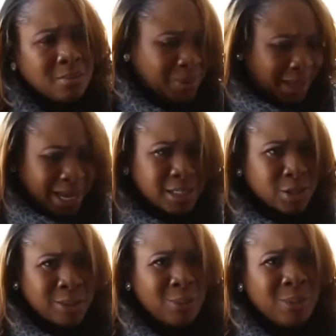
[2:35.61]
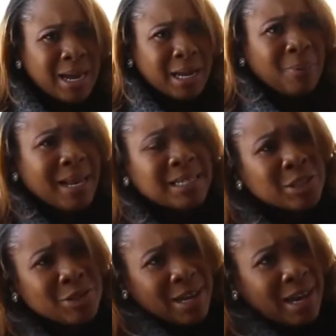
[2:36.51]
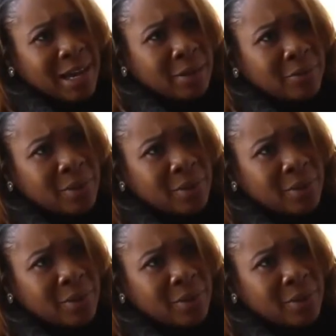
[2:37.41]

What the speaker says: Plans? What kind of plans do you have?